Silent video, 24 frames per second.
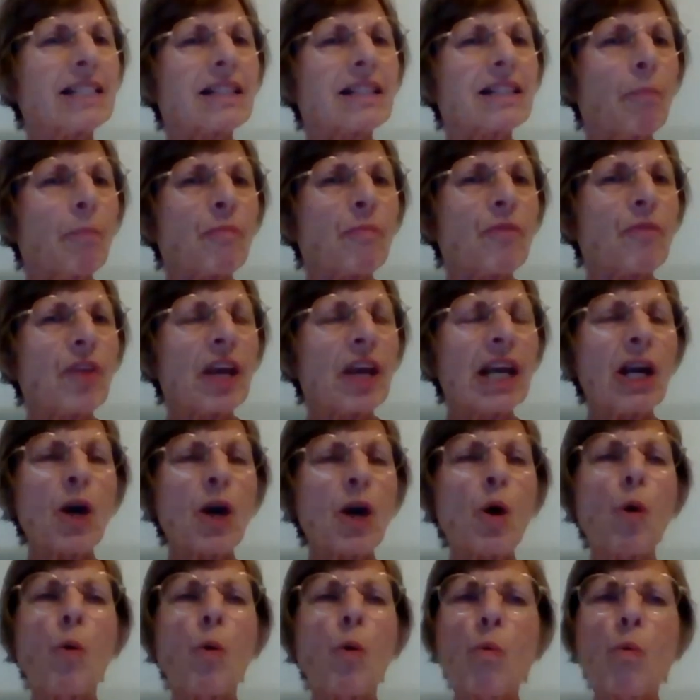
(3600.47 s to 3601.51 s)
something,
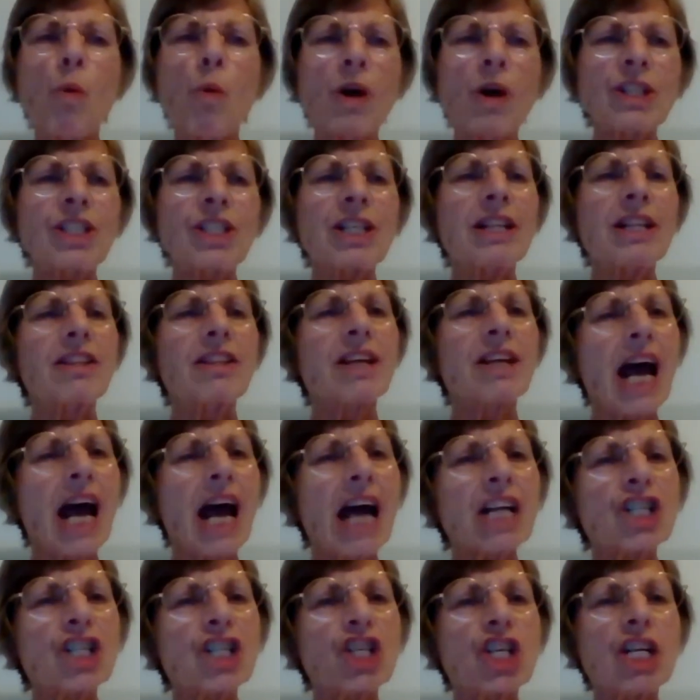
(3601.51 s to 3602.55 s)
or was it that
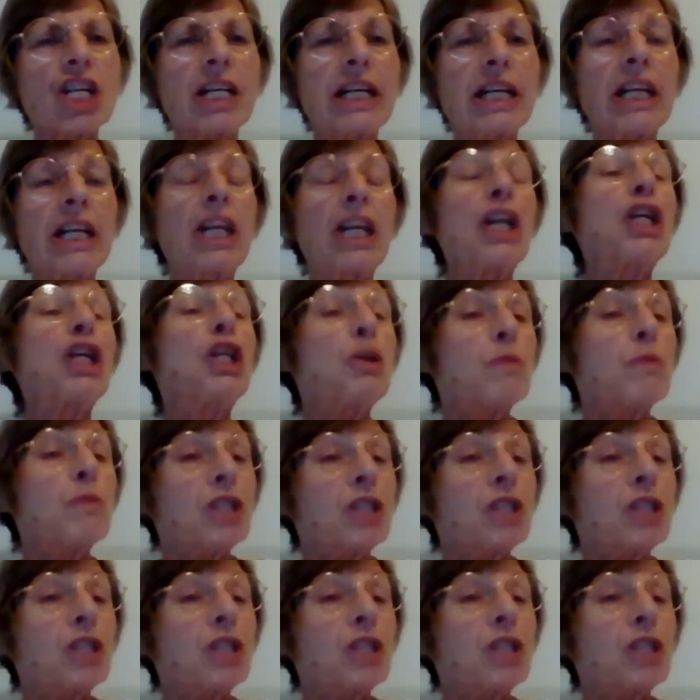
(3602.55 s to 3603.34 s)
actually you